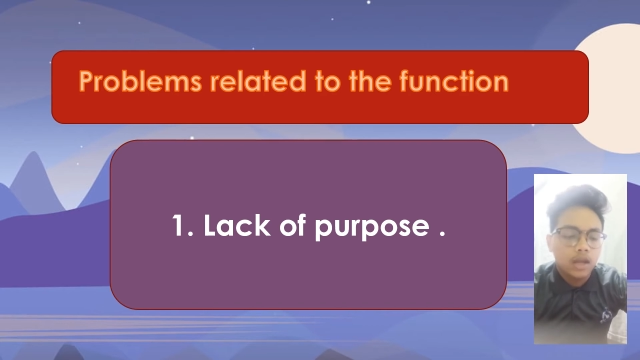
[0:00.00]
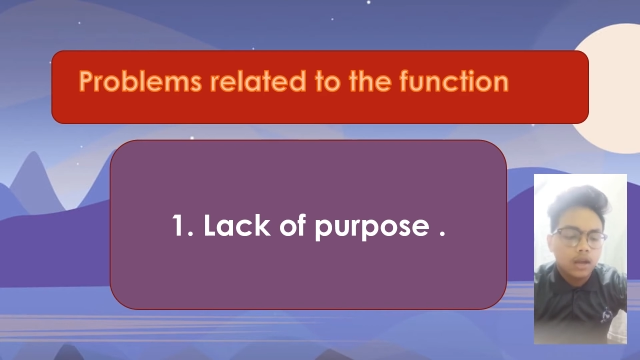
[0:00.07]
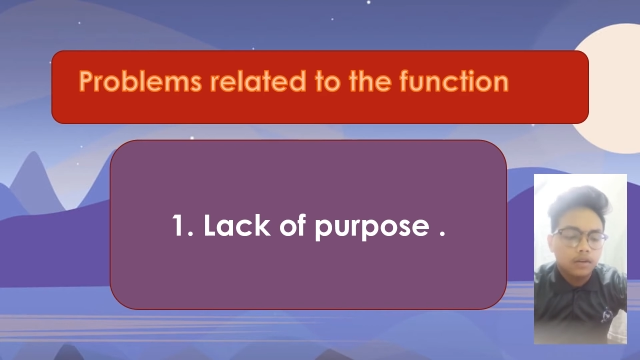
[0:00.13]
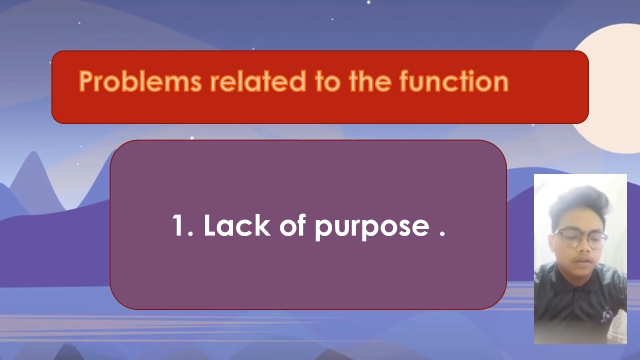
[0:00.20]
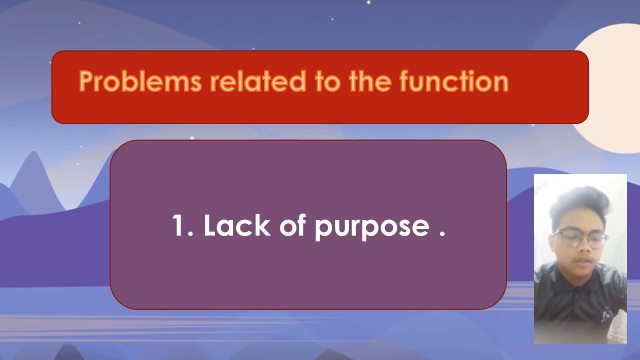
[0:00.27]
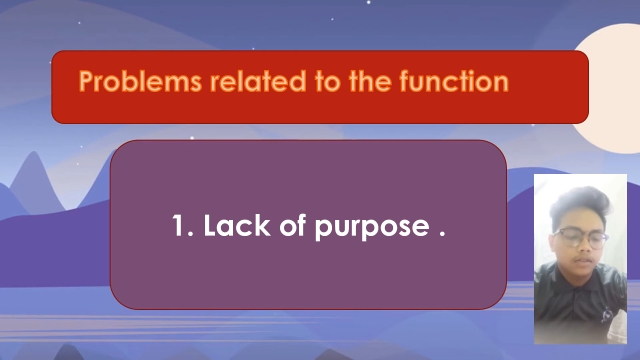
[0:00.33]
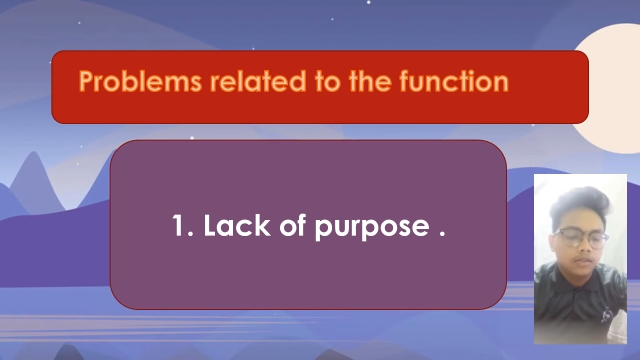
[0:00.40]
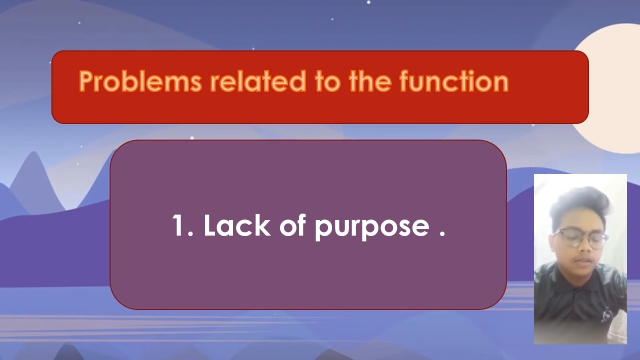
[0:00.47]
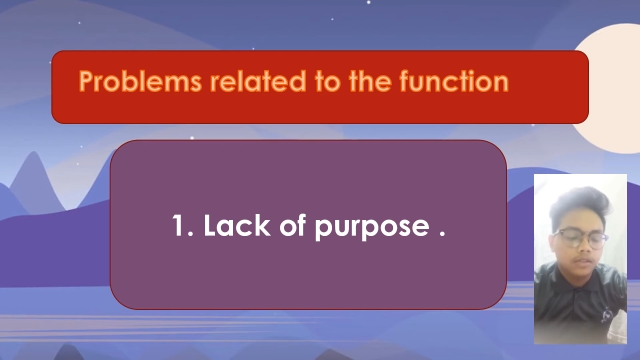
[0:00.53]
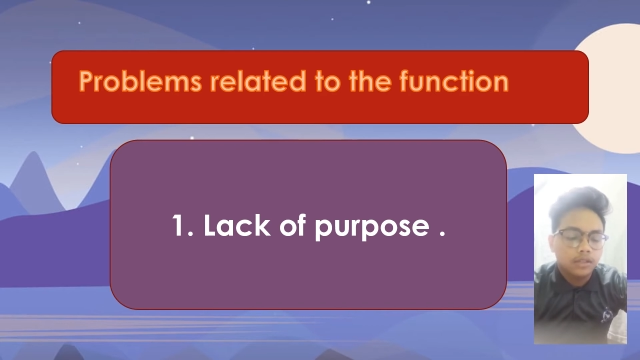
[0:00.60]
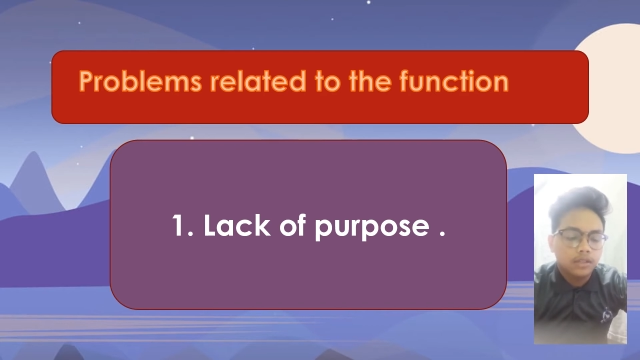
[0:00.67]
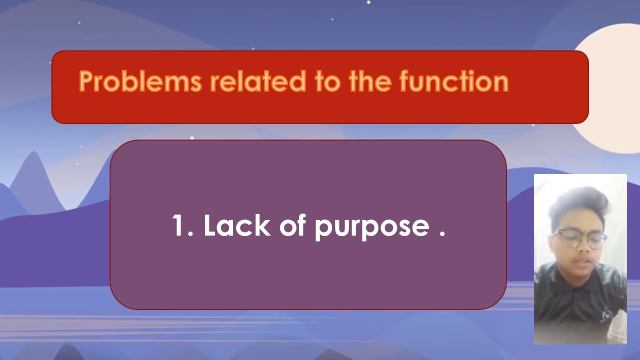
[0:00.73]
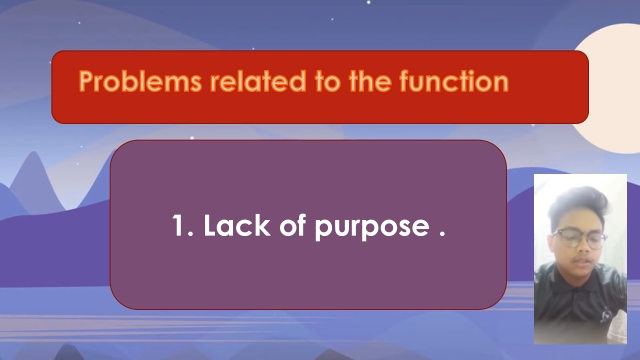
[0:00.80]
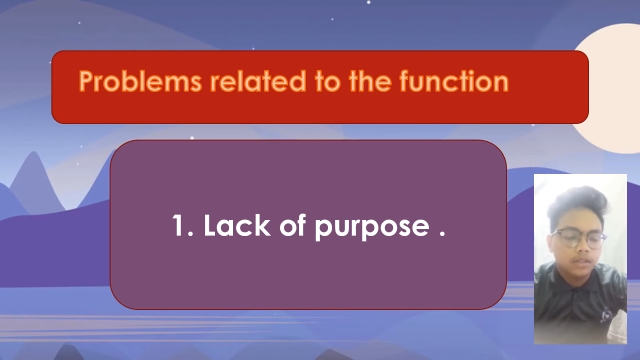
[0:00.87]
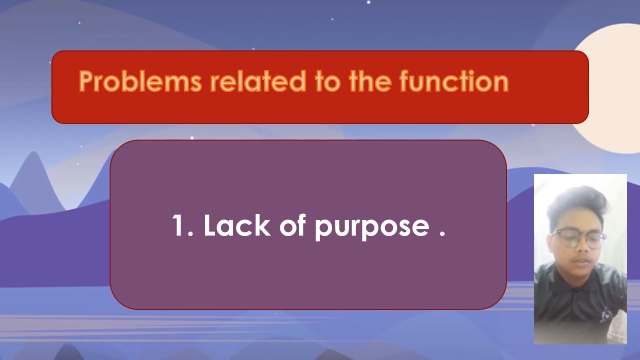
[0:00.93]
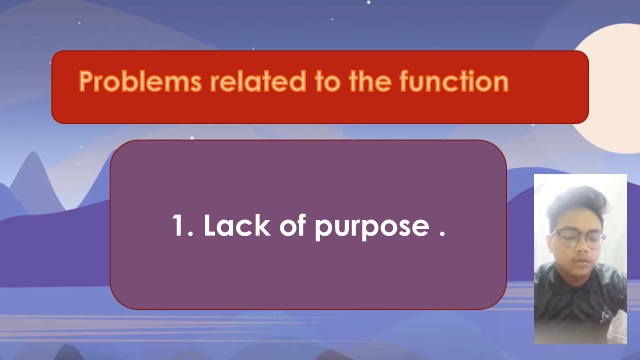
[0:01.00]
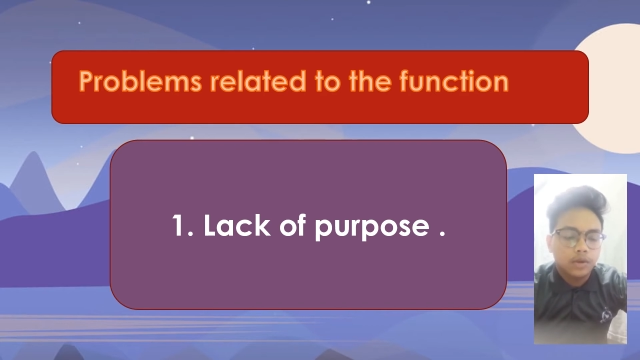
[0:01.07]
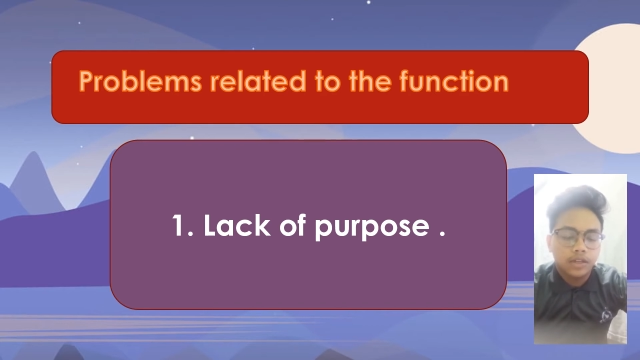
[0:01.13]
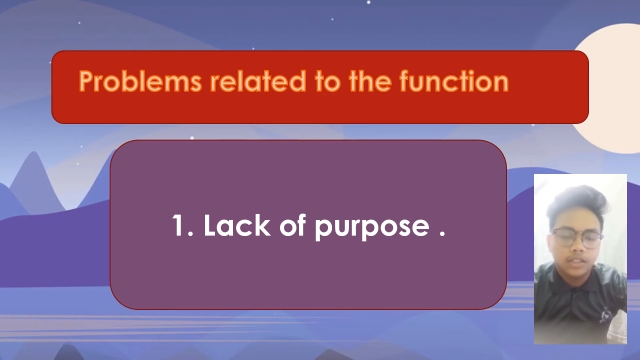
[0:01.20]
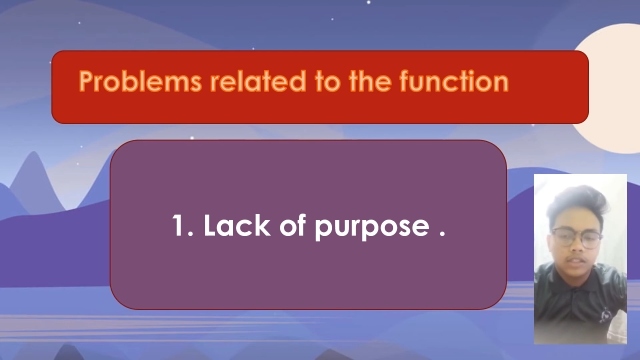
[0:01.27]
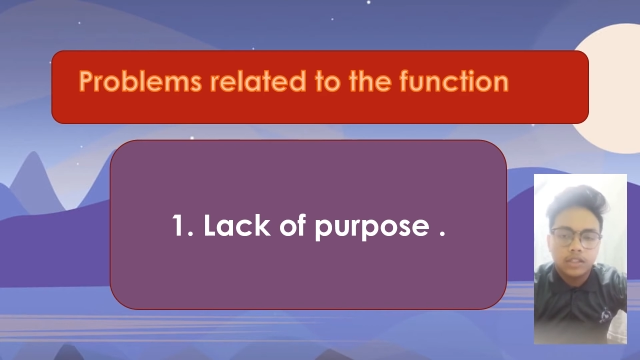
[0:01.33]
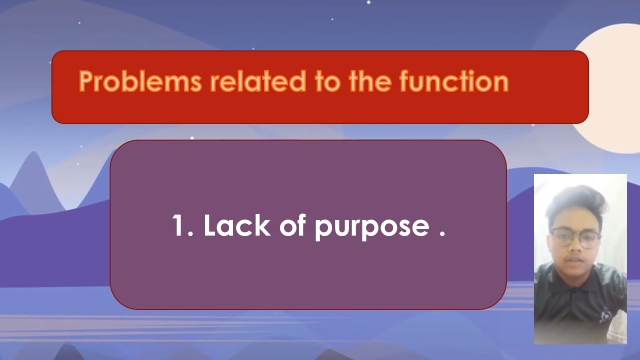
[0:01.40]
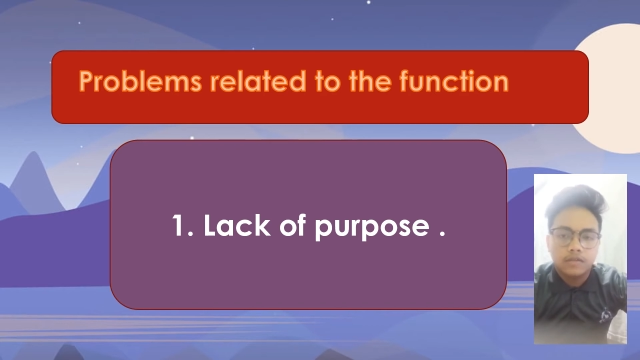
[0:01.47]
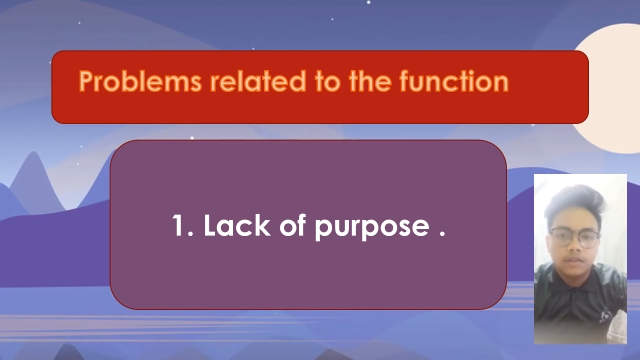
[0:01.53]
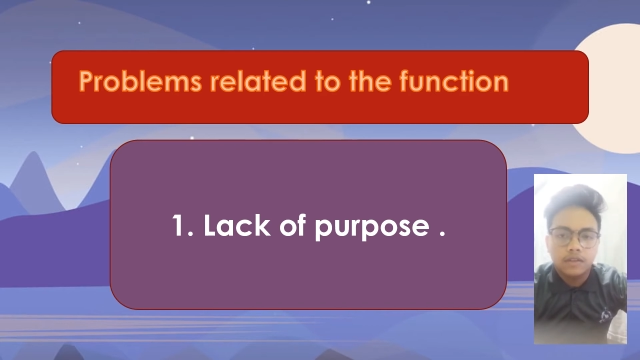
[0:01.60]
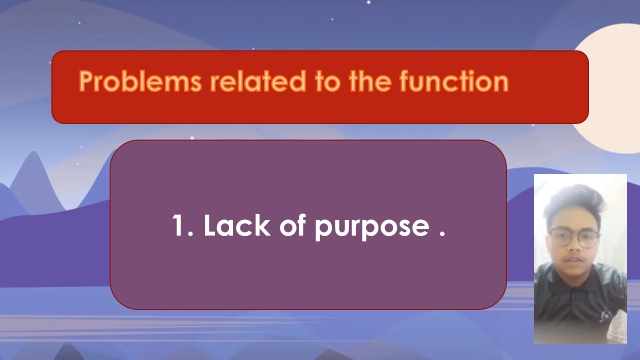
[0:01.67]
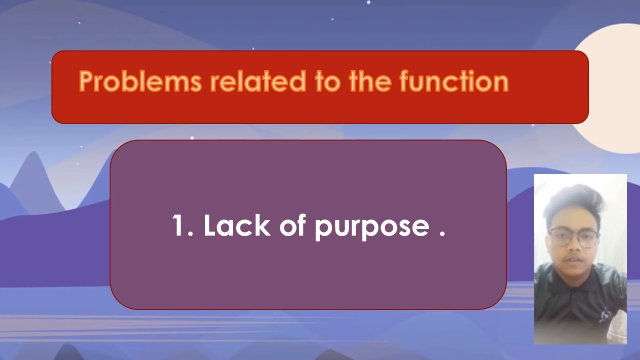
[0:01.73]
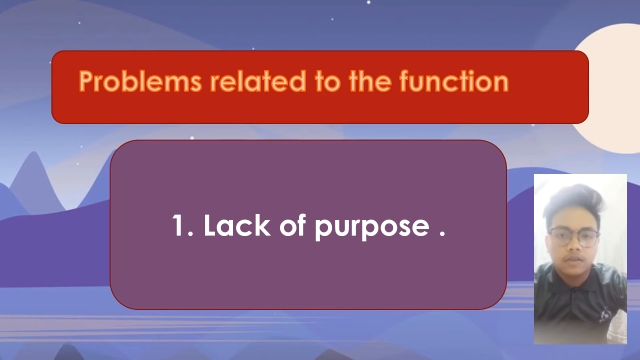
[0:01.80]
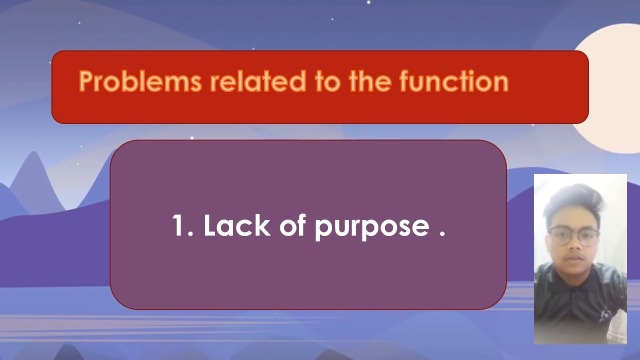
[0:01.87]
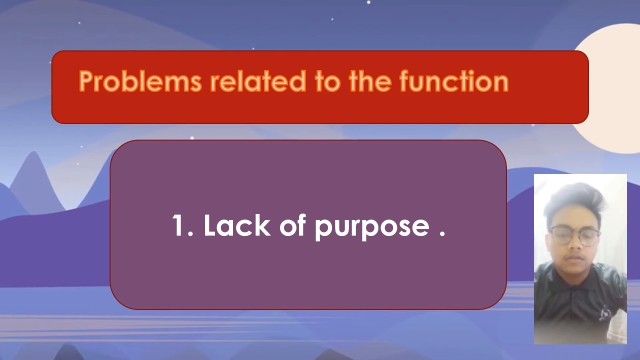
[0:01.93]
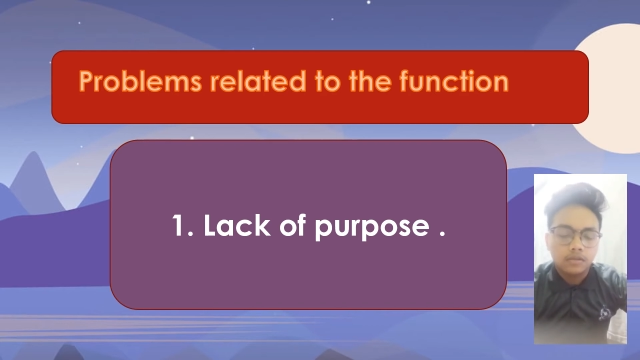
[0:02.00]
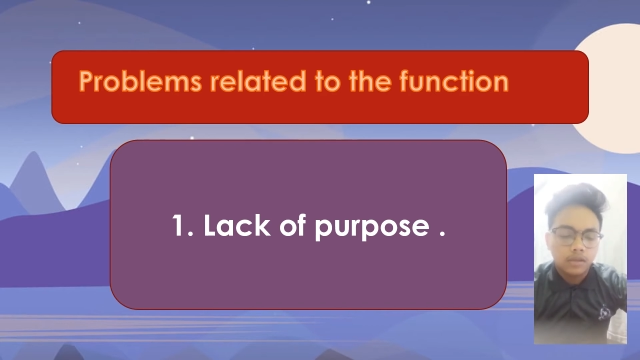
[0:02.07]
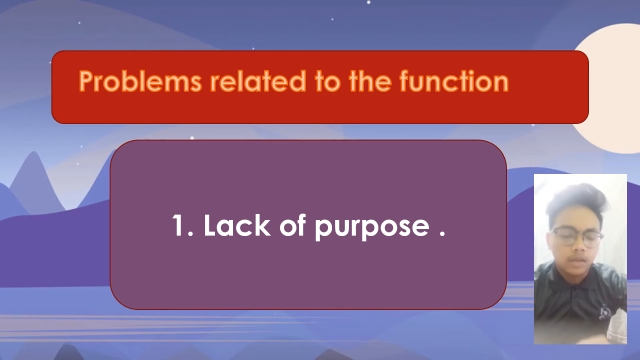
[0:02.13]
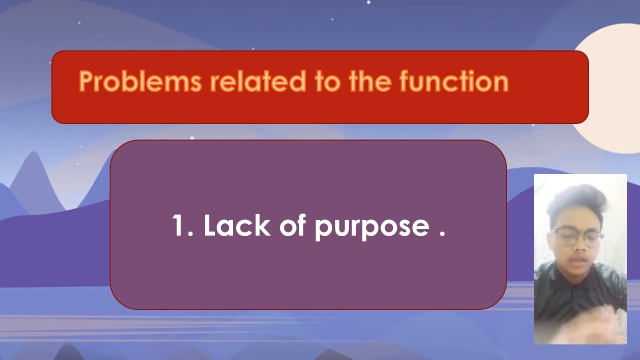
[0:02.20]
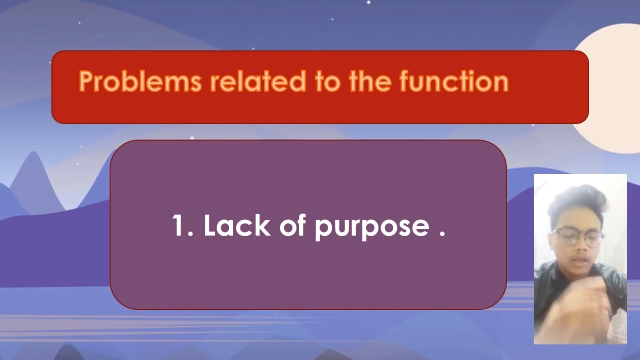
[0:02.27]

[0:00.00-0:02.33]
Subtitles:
resources to achieve its goals.